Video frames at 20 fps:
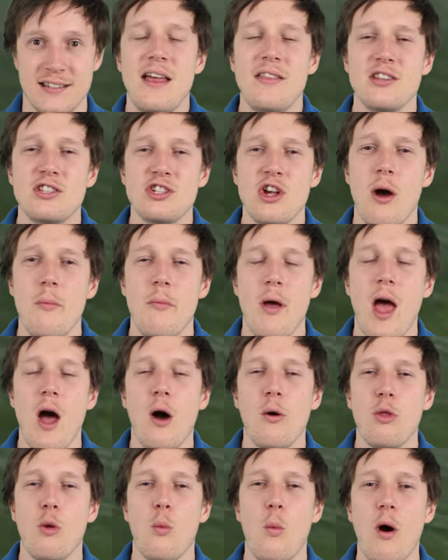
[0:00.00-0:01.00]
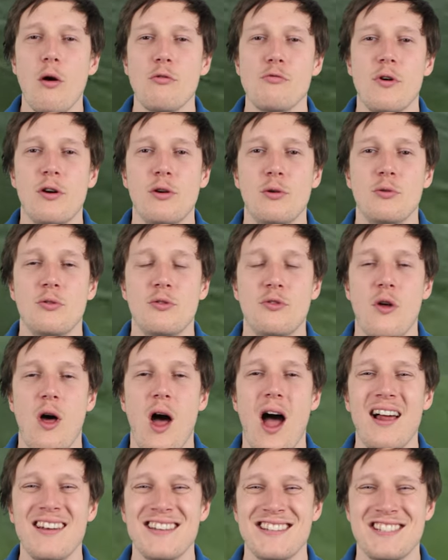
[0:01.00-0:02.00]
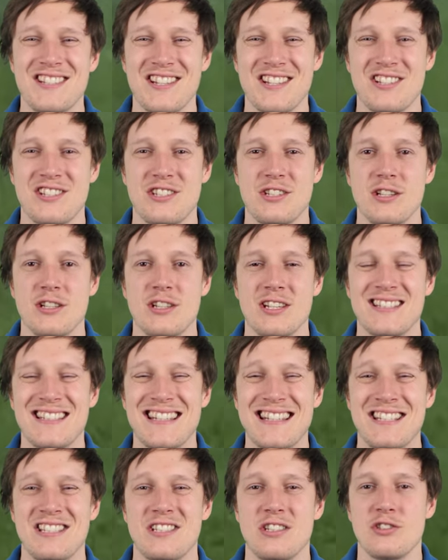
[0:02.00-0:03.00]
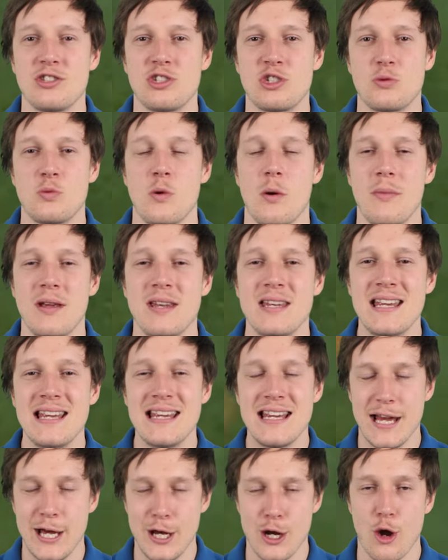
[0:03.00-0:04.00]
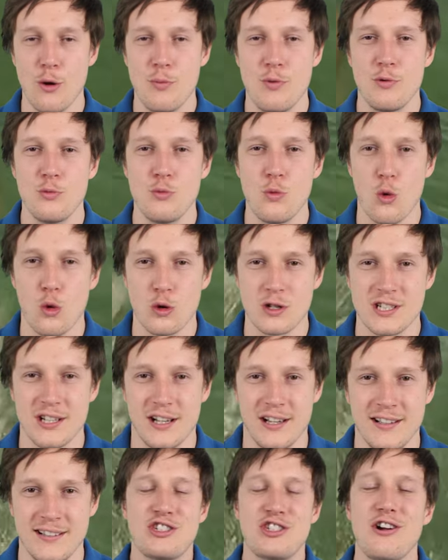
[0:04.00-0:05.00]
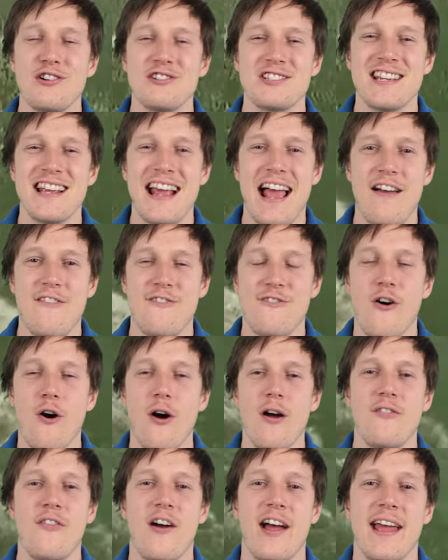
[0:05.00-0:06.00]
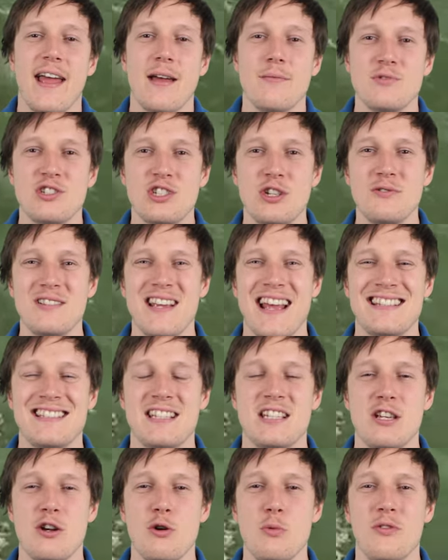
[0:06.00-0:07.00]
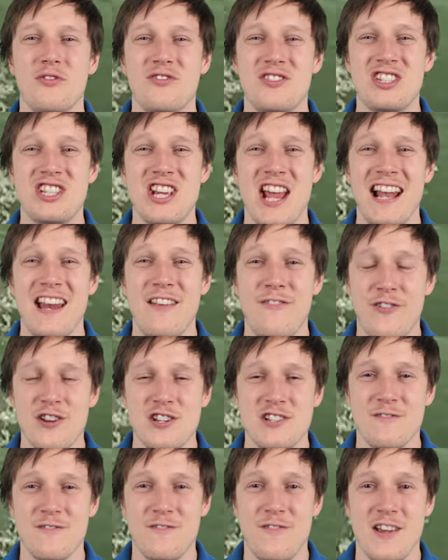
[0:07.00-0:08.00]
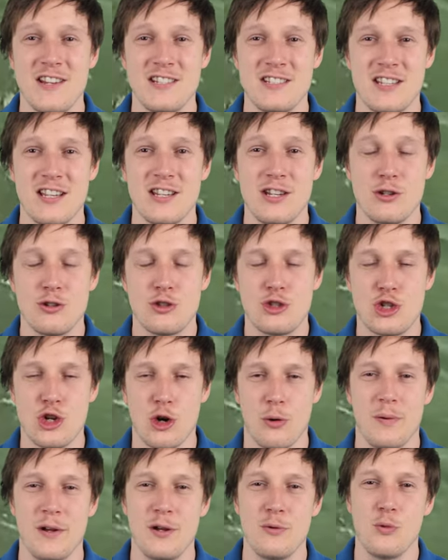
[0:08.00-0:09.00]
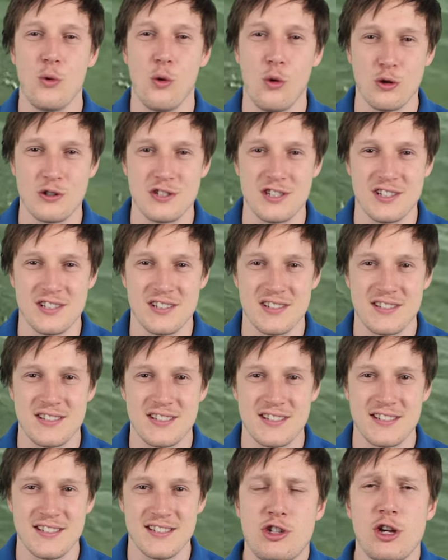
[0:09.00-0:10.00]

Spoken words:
At the time, it held the world record for unassisted distance swimming in open water. Starting at 5 a.m, Susie had to deal with jellyfish-infested choppy waters.